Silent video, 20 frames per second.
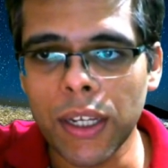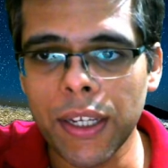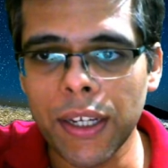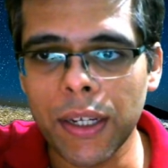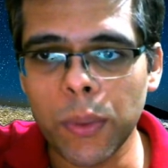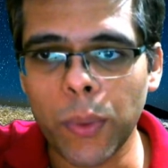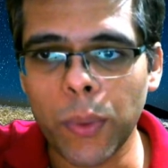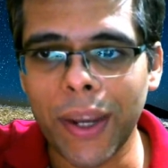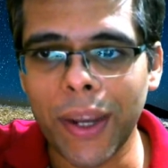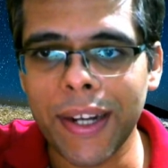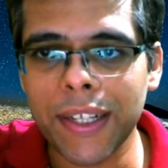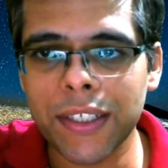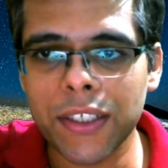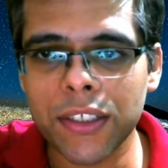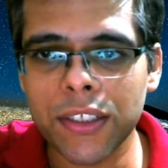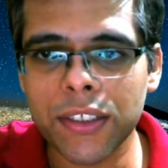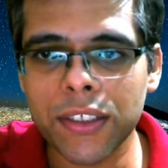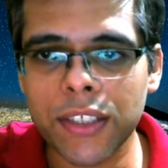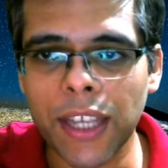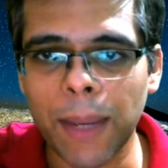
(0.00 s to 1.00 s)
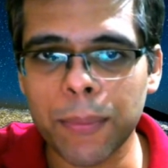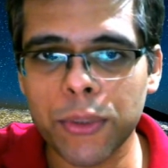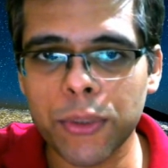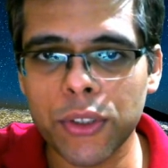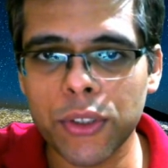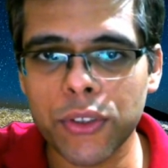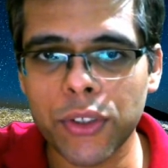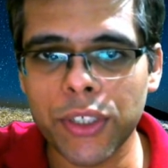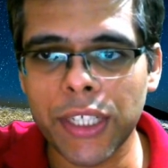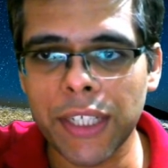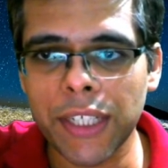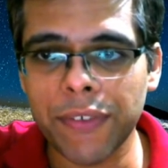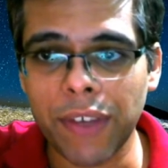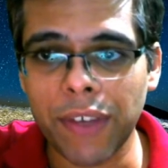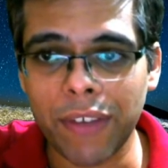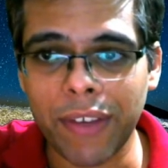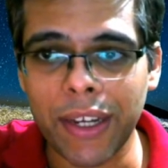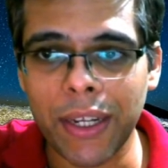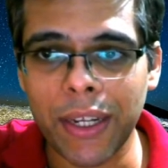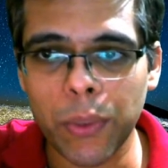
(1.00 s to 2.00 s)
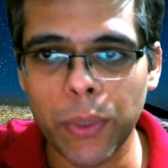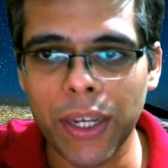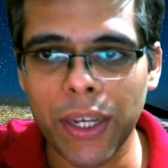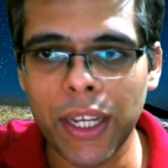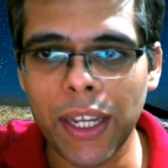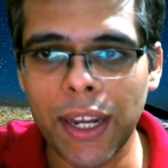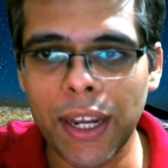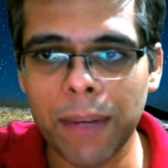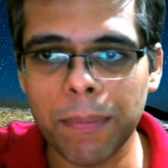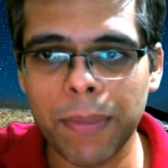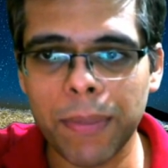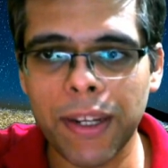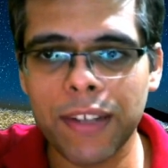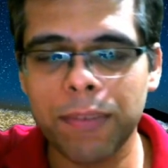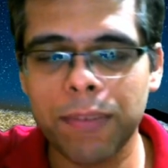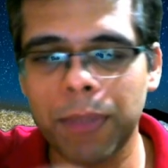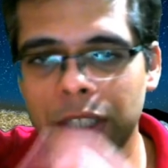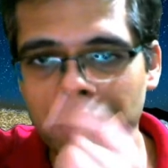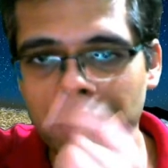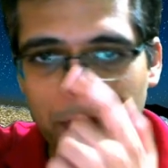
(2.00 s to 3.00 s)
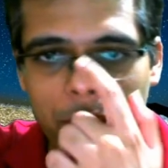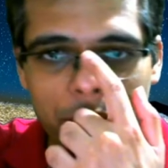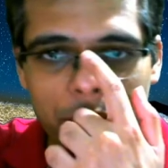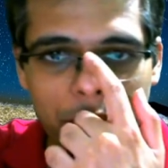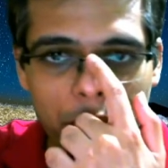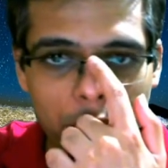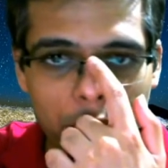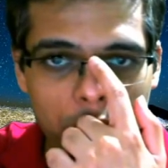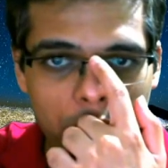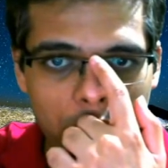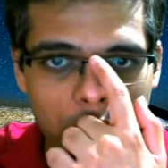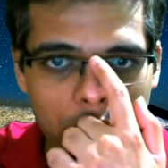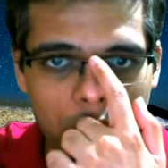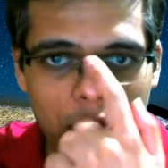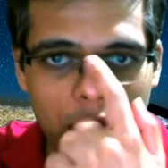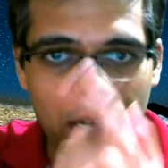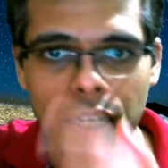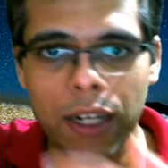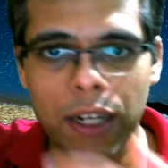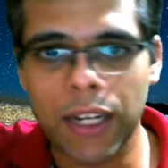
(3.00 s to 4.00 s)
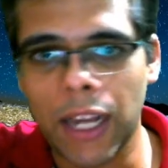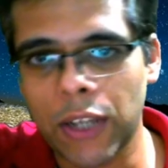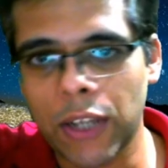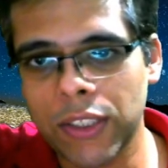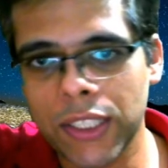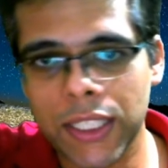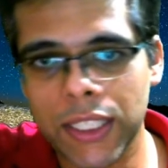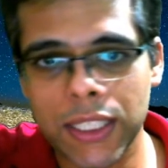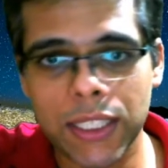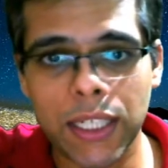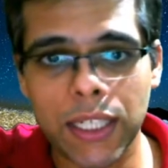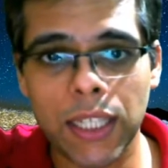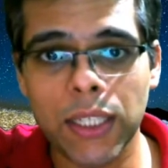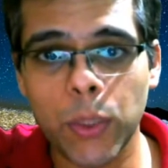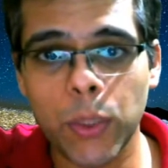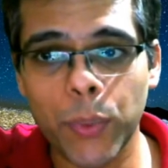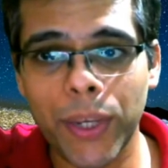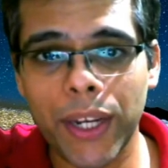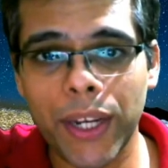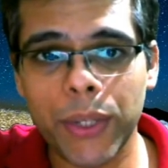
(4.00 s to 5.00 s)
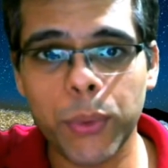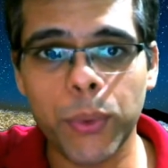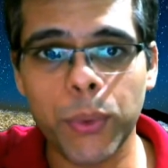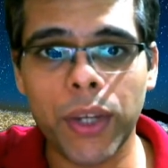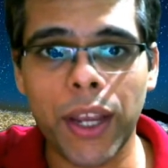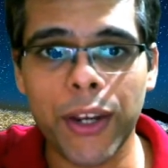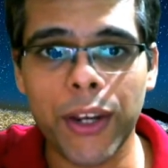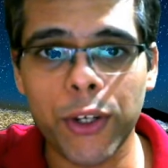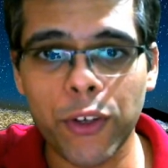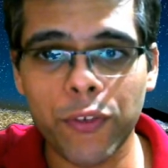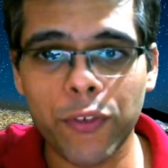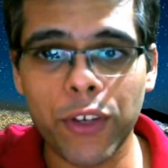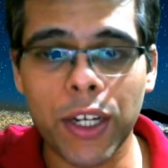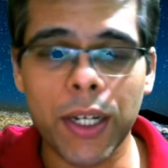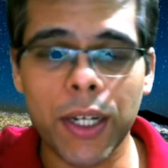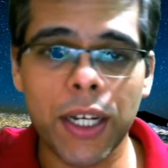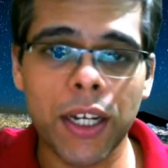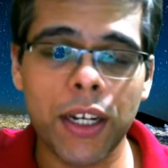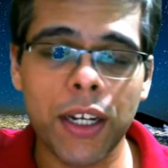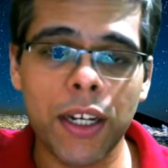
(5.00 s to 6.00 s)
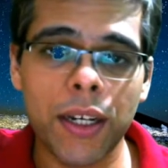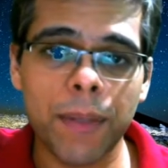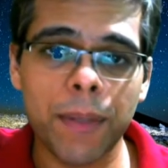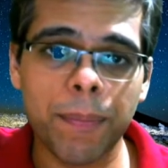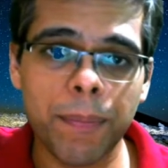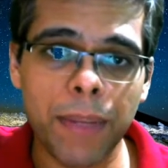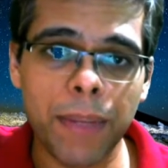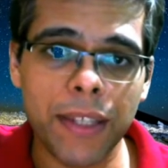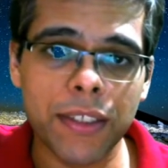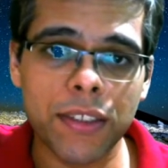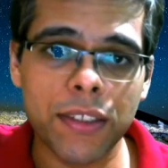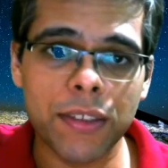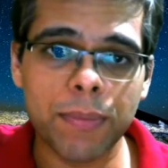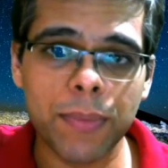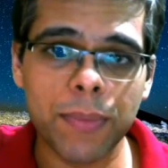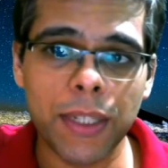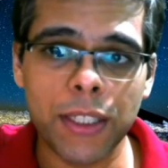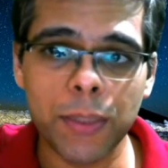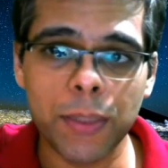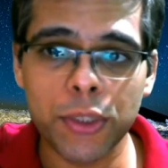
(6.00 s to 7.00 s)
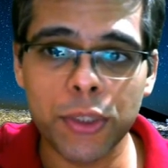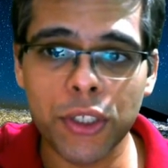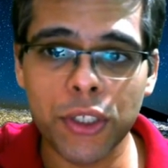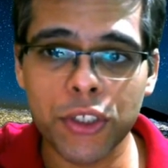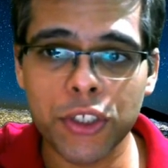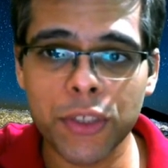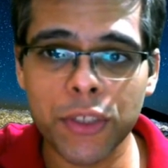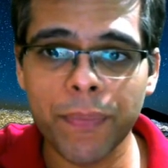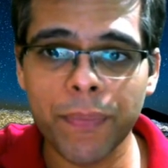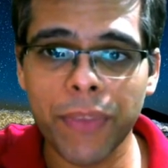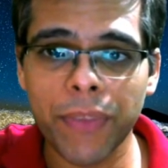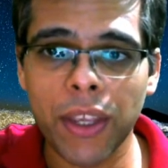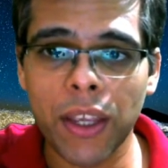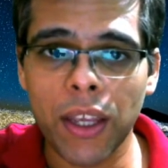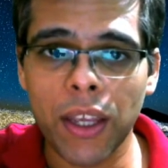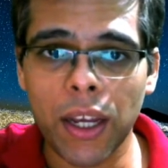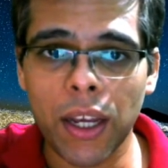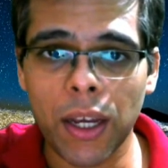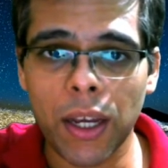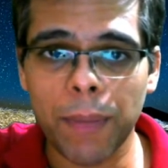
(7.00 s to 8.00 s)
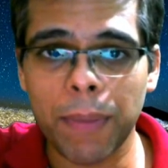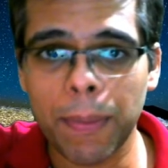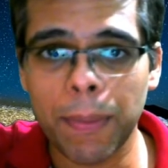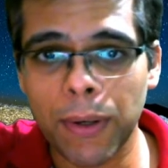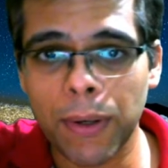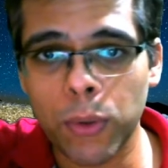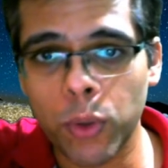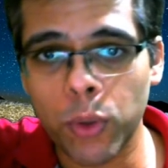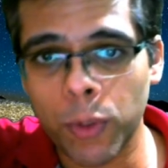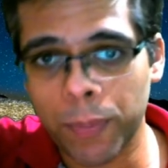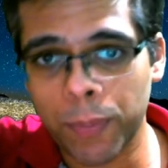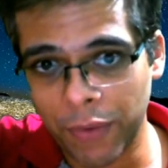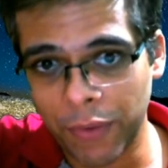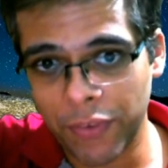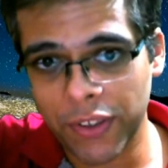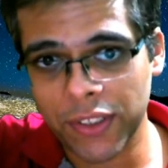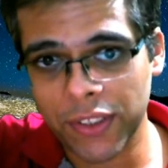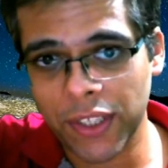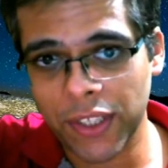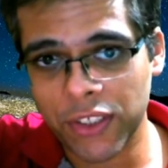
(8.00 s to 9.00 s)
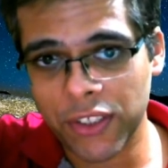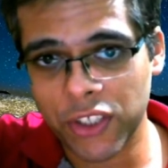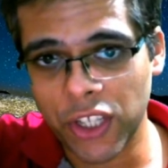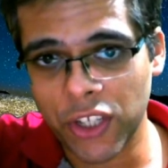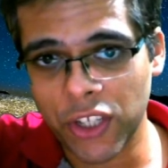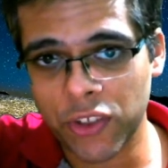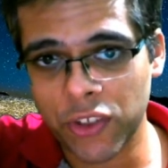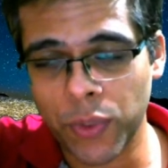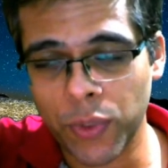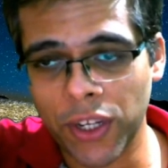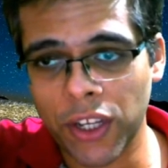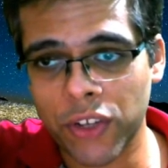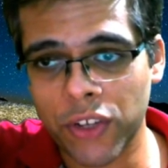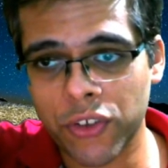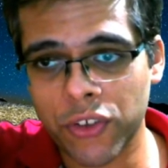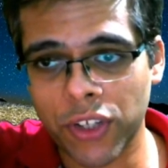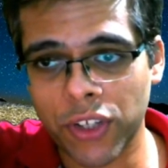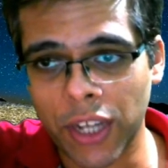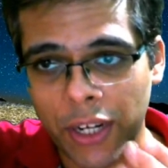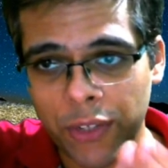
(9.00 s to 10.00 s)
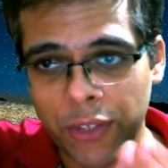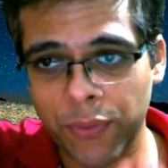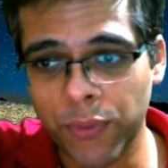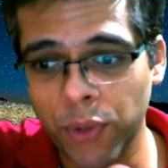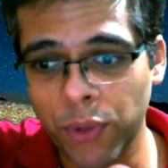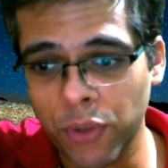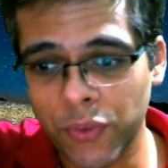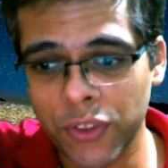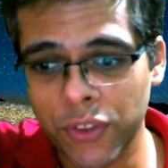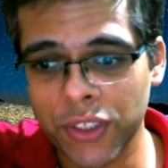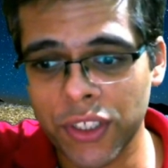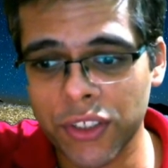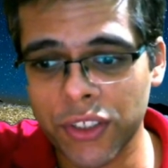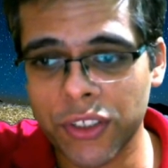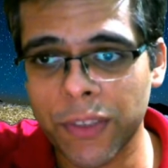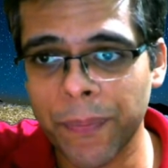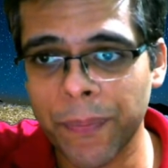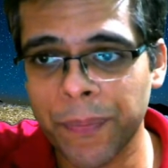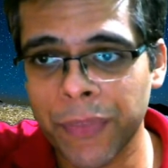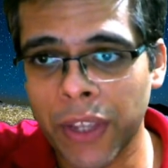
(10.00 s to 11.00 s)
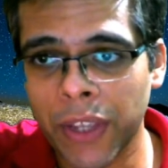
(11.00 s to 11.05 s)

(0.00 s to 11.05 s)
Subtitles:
here white just captures on d5 anyway and plays bishop f4. Now this is another way to kind of play the position. People who prefer the exchange variation kind of go for this.